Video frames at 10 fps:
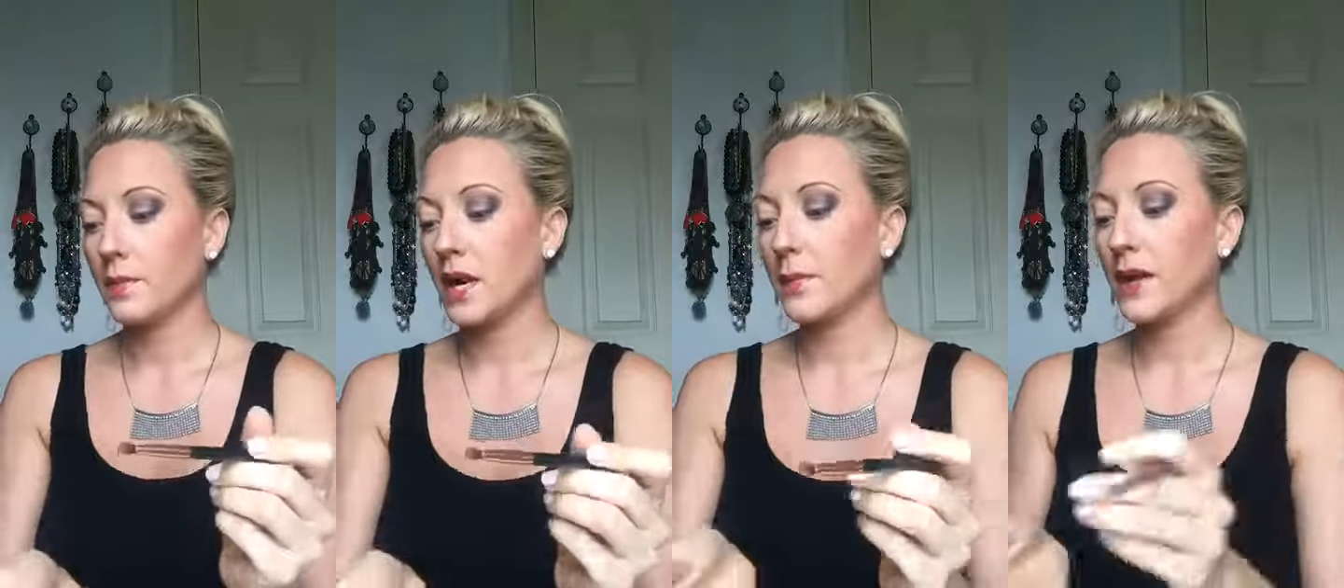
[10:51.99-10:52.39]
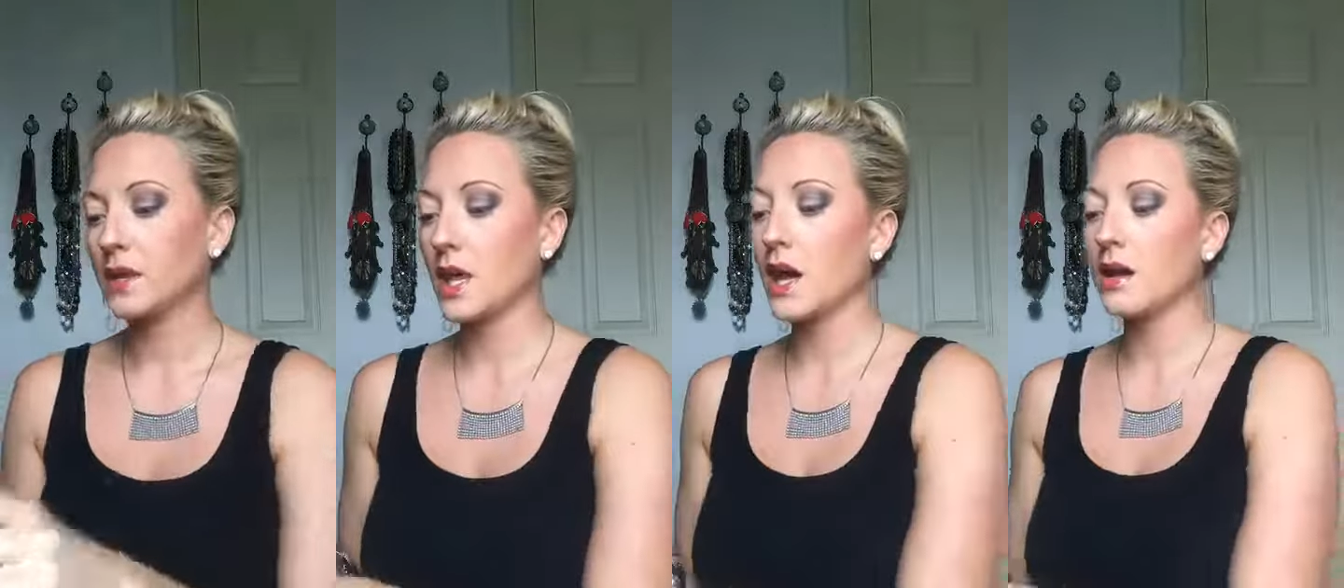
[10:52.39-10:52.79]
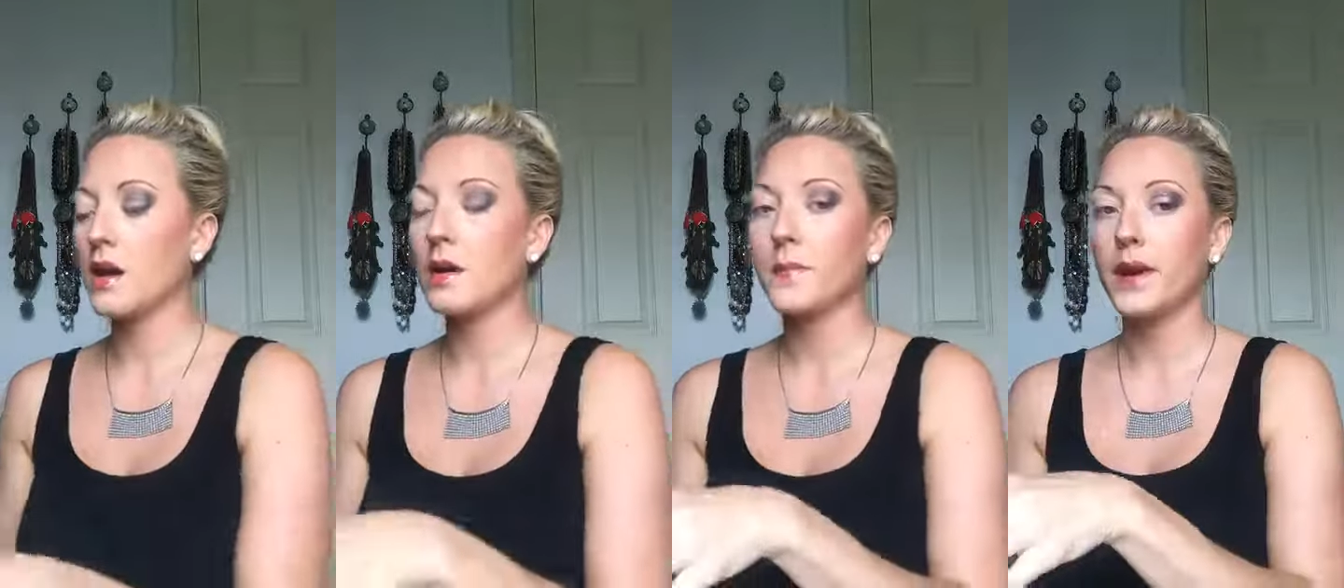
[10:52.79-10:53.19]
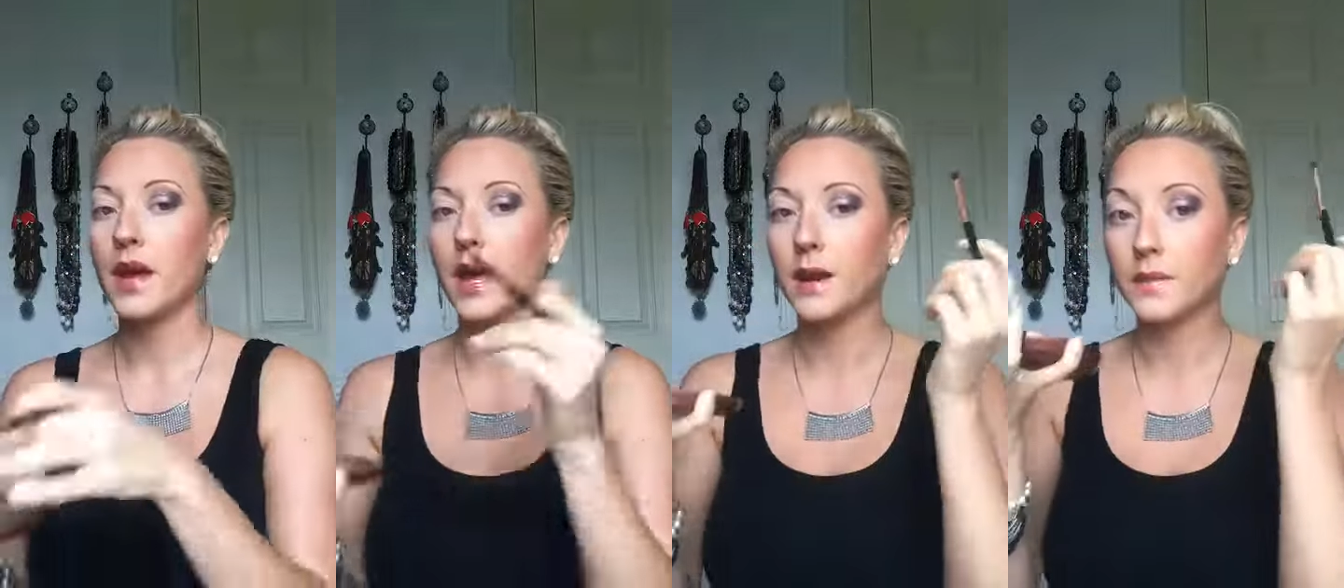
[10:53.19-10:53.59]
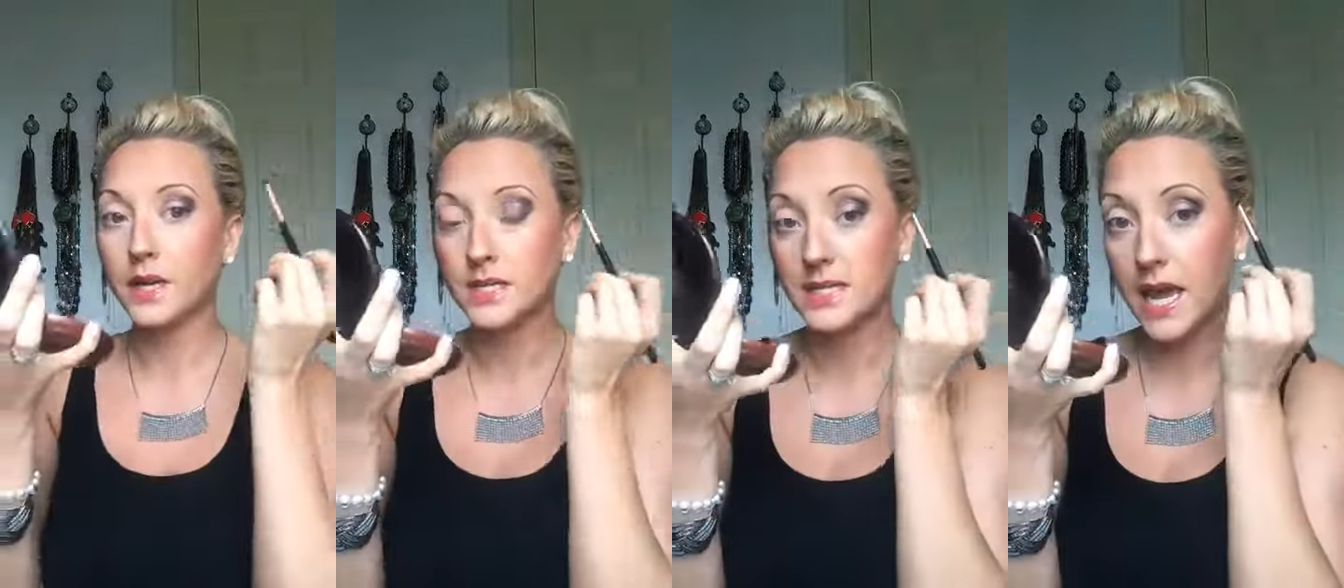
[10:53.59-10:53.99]
gonna pick that up and I'm
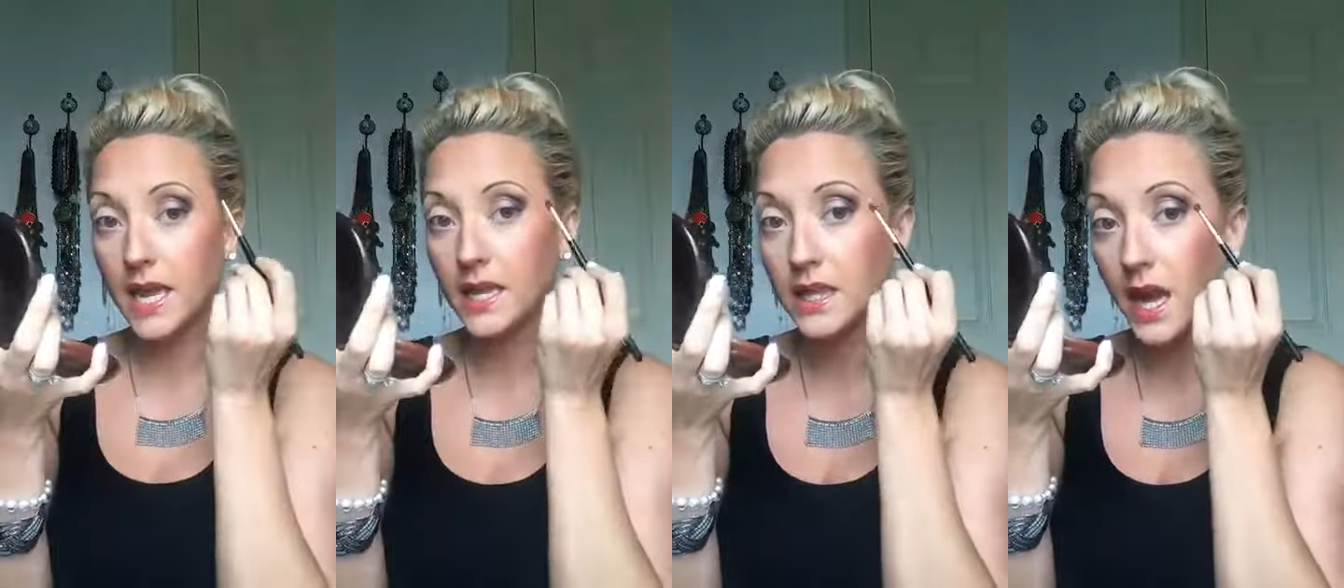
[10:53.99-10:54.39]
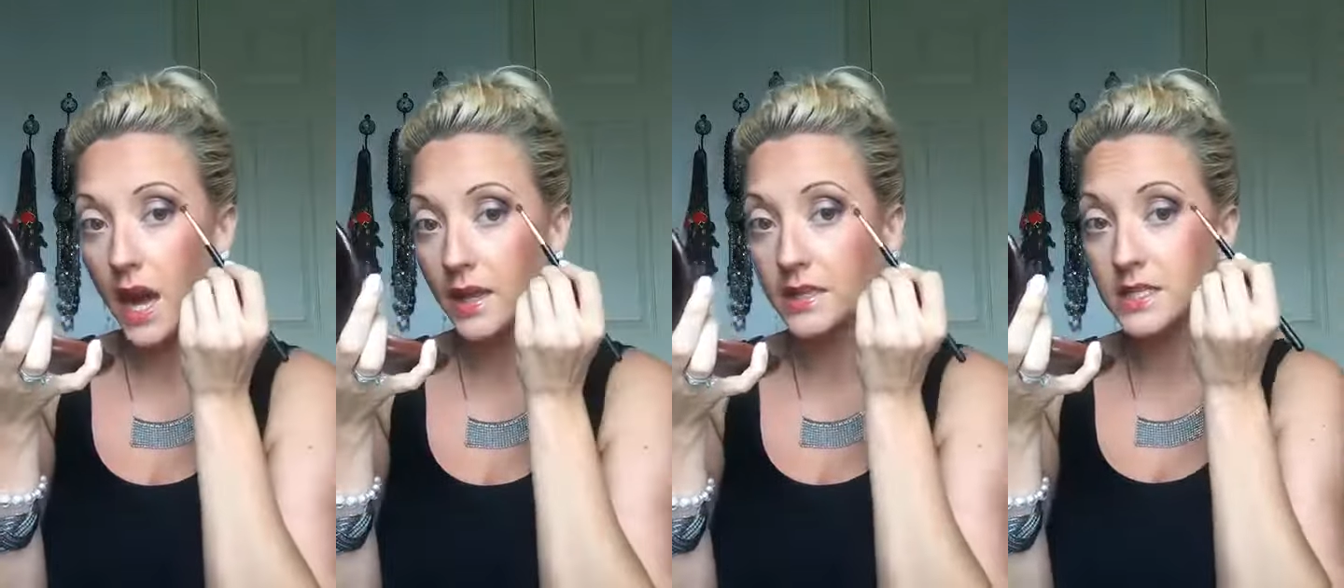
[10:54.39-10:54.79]
gonna take that,